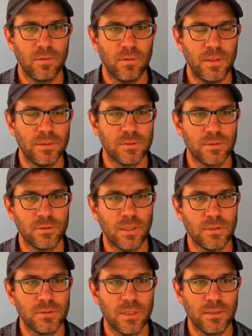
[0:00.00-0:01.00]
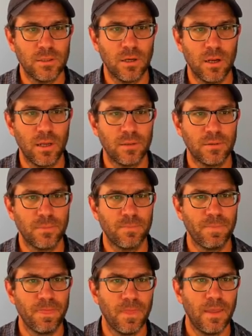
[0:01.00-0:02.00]
right? So dollar sign target.
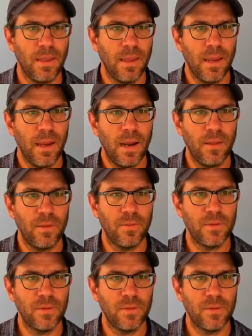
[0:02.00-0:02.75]
And then